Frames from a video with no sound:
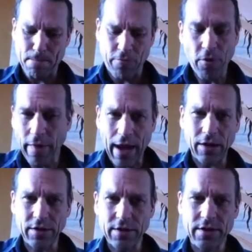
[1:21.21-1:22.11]
Before that,
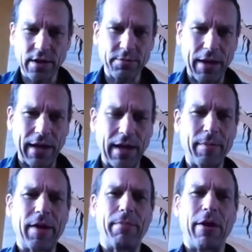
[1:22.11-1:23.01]
I'll just explain a little
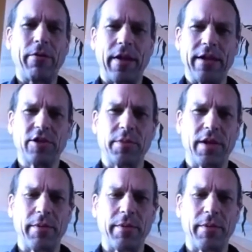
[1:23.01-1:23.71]
bit about the instrument.